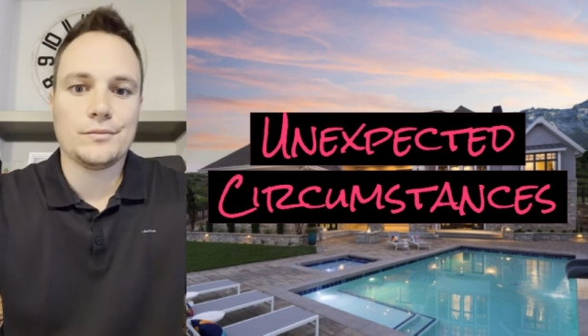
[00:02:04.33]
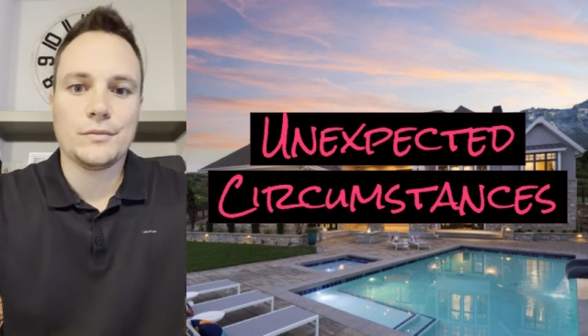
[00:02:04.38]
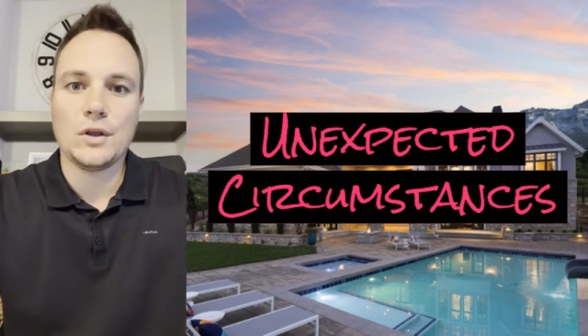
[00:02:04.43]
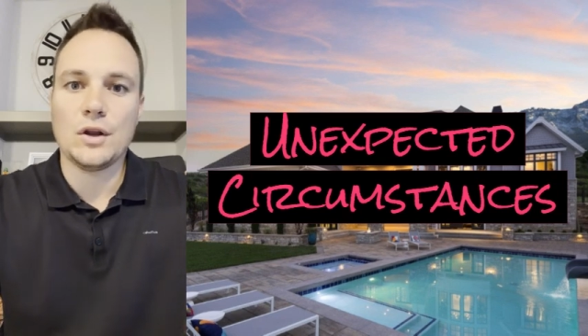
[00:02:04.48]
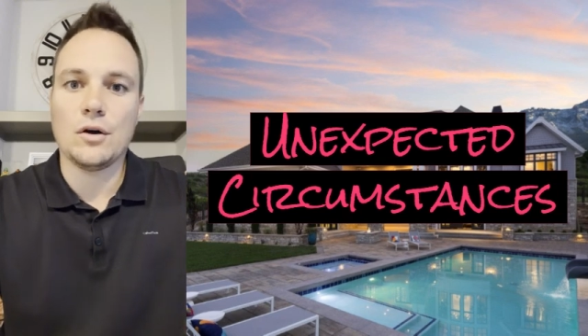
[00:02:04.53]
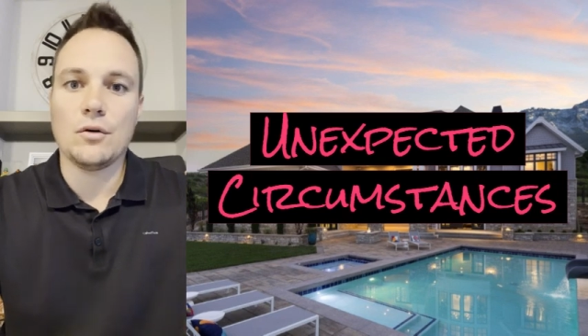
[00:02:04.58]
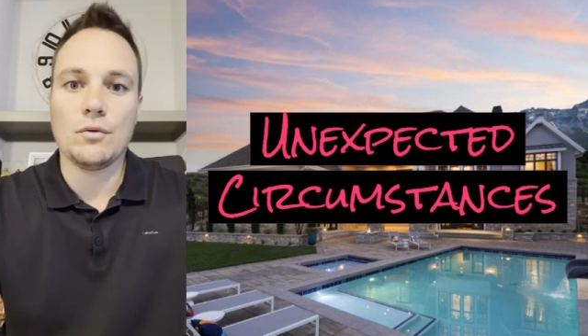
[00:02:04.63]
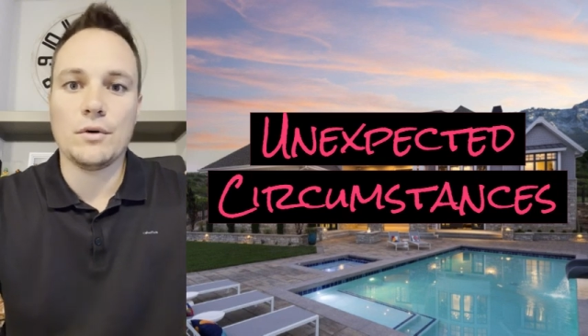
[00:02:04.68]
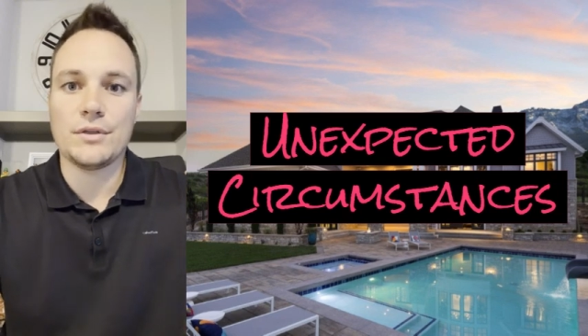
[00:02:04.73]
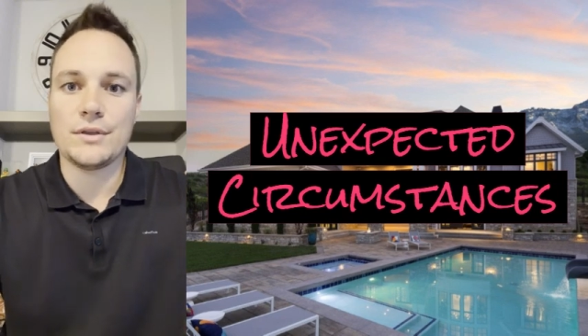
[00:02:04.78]

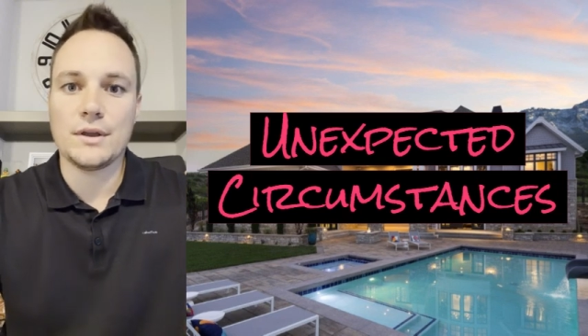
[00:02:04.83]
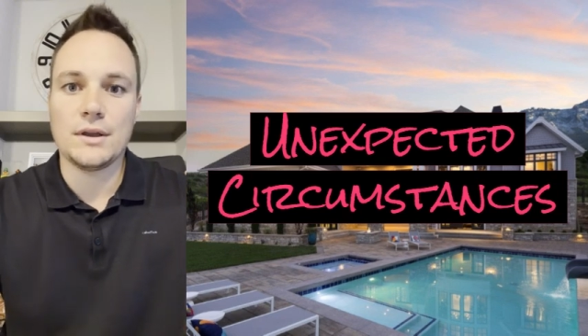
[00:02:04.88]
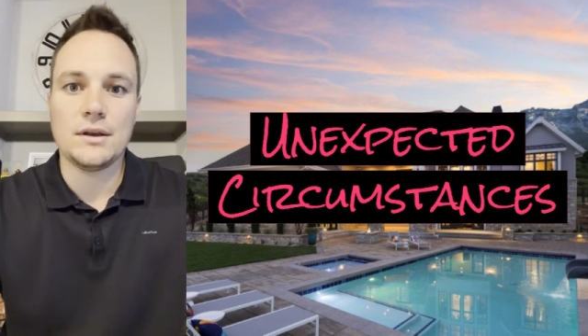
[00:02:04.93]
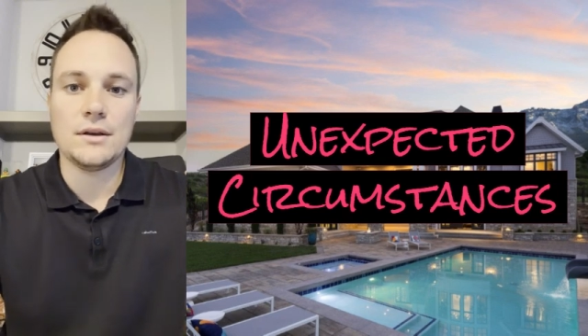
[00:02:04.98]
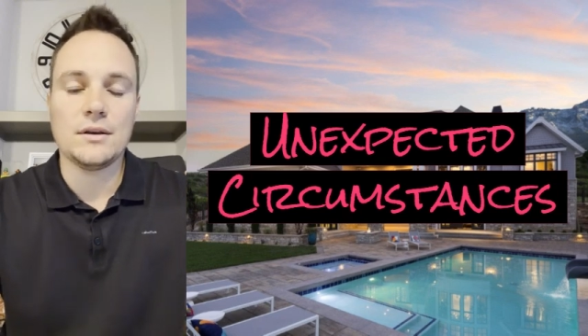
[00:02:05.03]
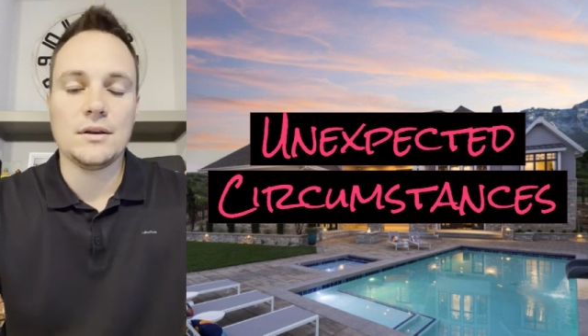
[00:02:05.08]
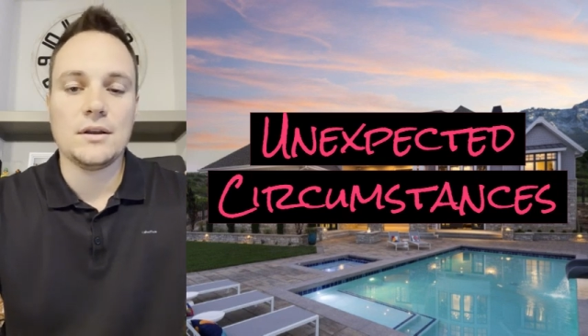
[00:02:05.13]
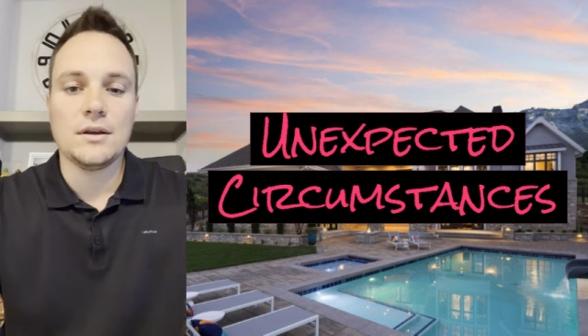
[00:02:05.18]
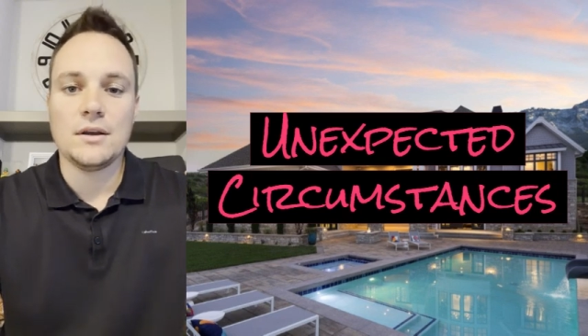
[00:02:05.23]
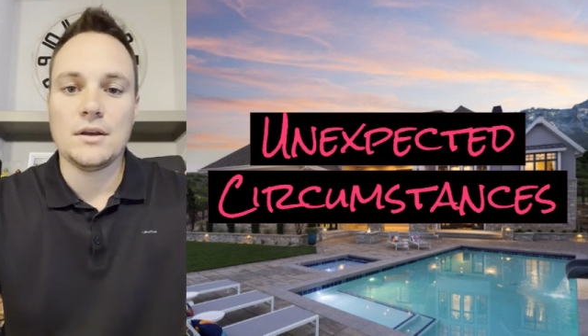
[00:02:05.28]
you know,
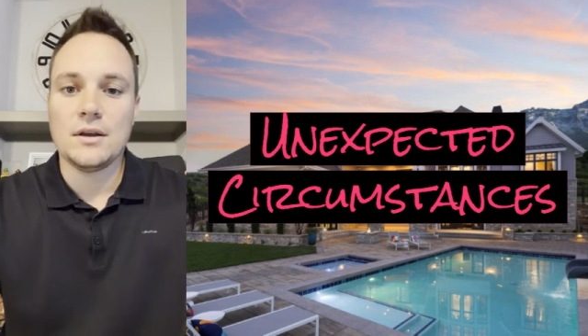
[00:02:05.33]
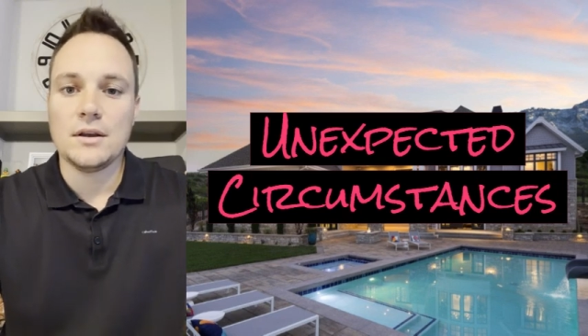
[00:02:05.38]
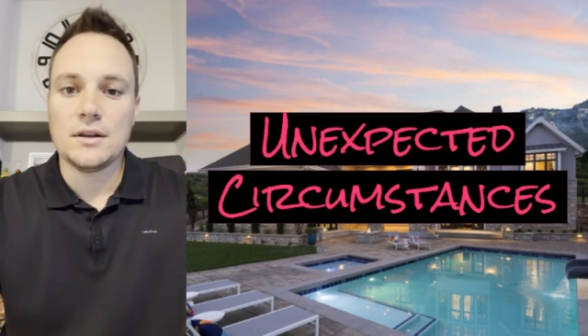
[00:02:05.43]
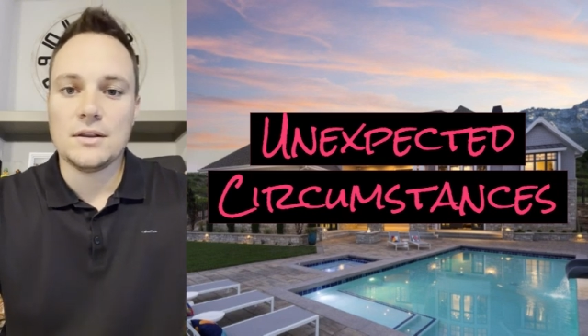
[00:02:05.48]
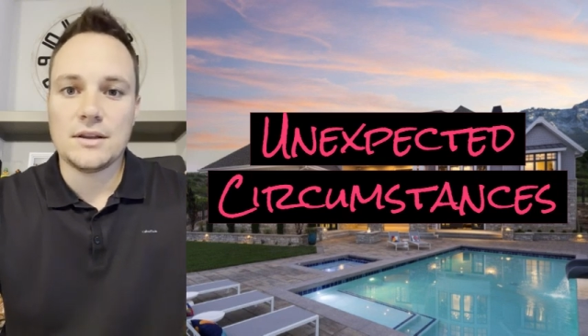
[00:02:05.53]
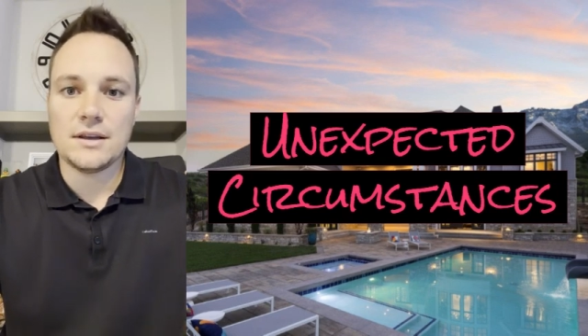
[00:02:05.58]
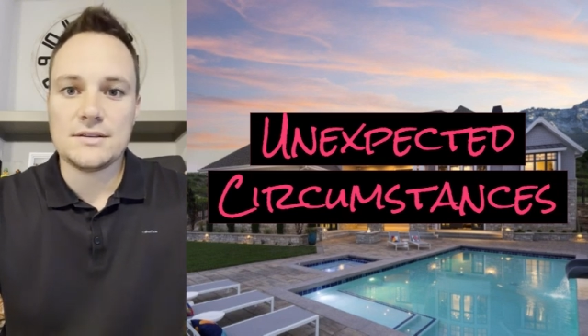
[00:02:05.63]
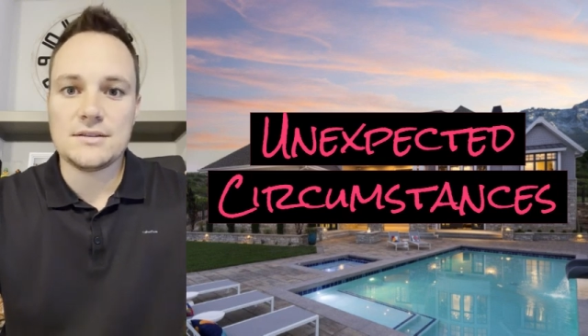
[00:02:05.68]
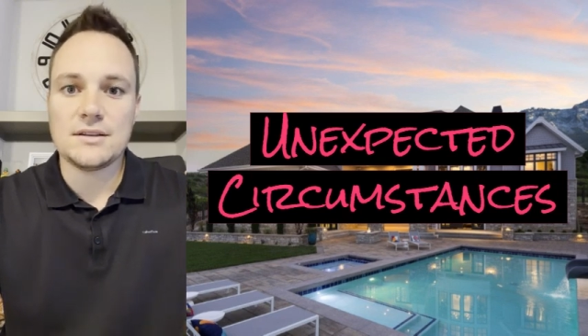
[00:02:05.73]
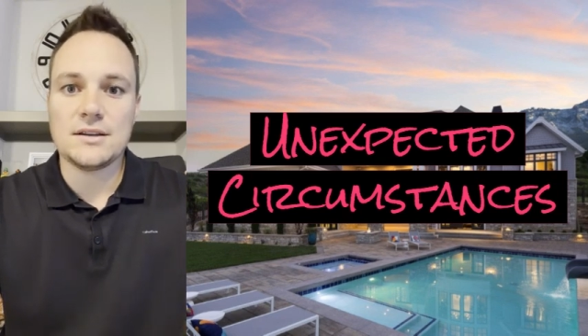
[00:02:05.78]
within
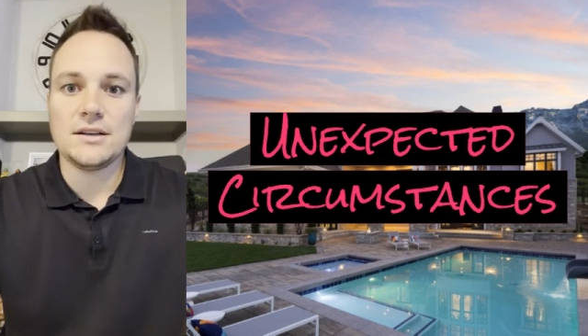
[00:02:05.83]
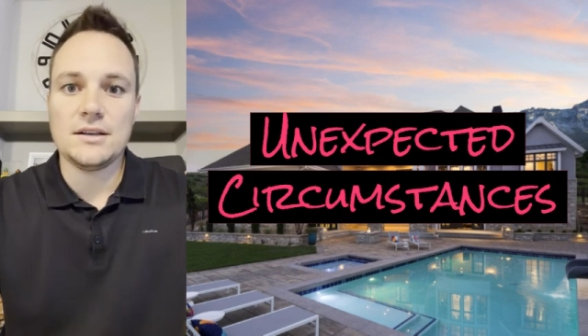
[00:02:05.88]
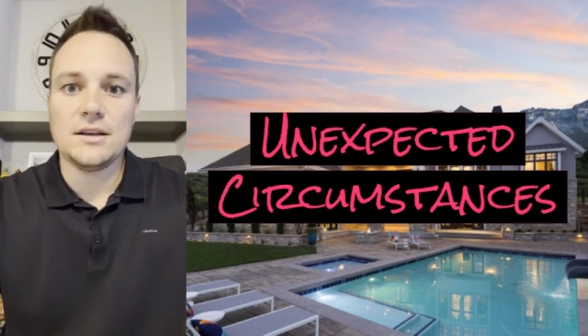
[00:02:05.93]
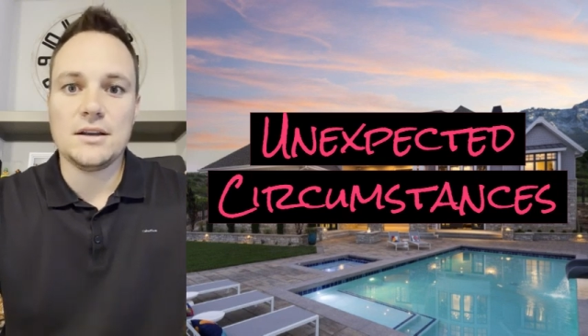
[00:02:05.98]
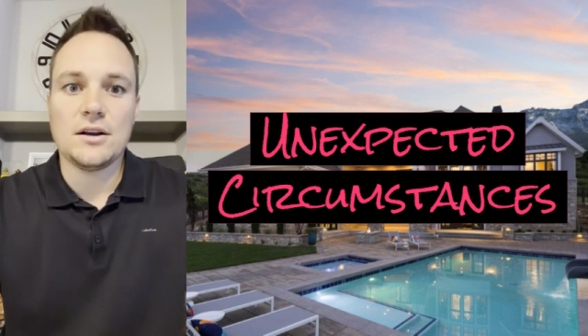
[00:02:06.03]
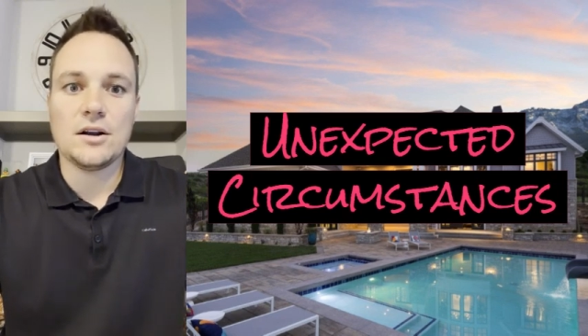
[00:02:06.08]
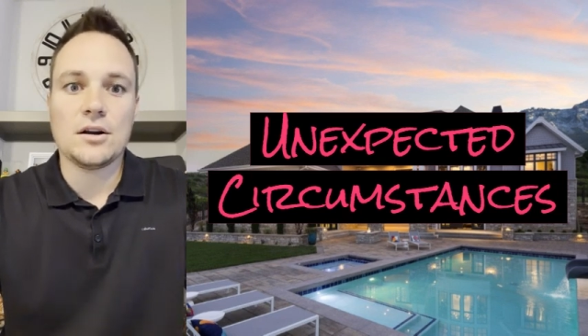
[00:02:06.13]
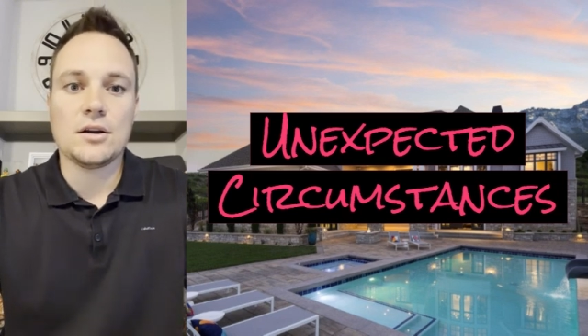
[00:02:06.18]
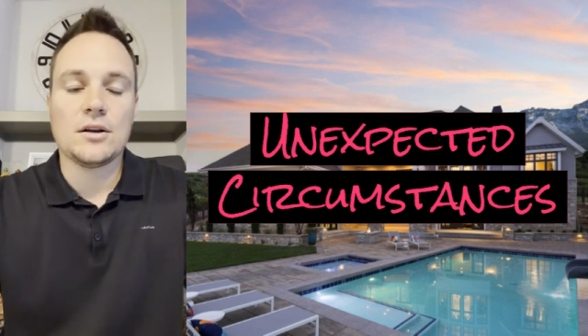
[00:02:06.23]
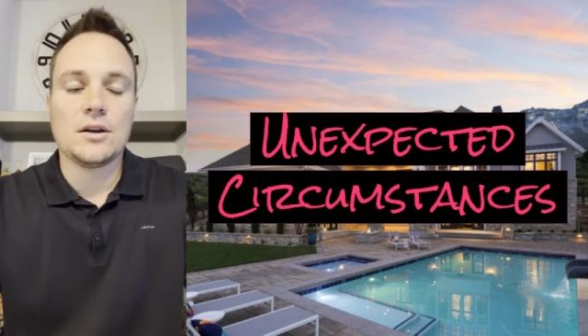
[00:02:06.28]
less than a
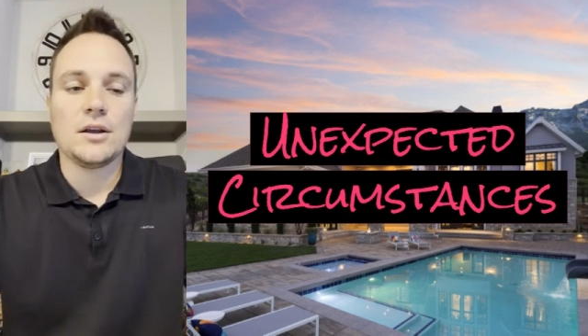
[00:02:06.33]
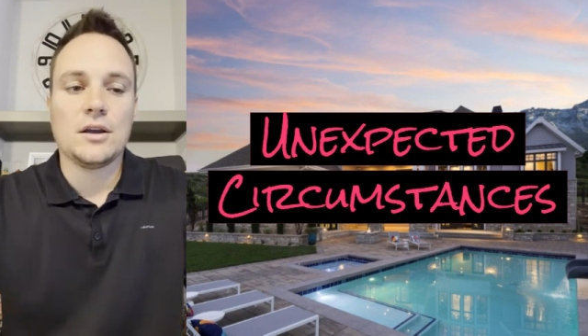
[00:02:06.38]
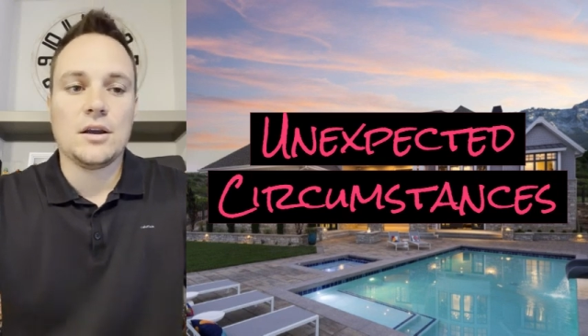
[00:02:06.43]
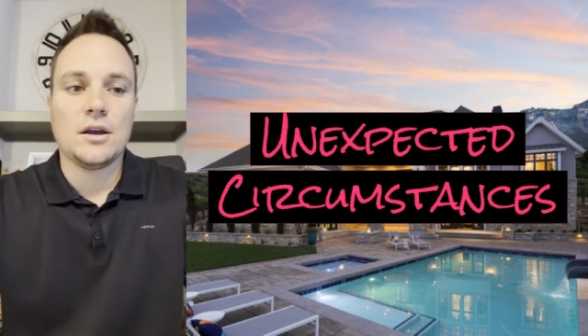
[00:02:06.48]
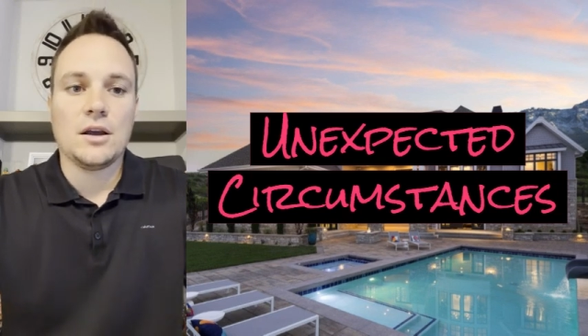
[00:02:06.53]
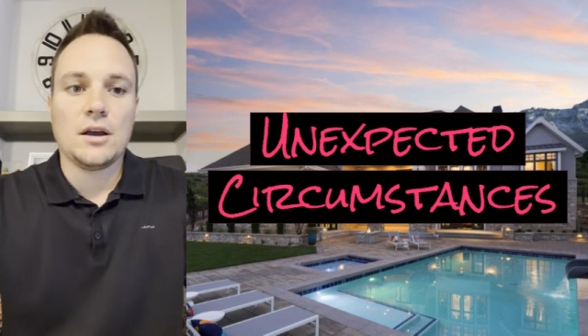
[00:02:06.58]
year,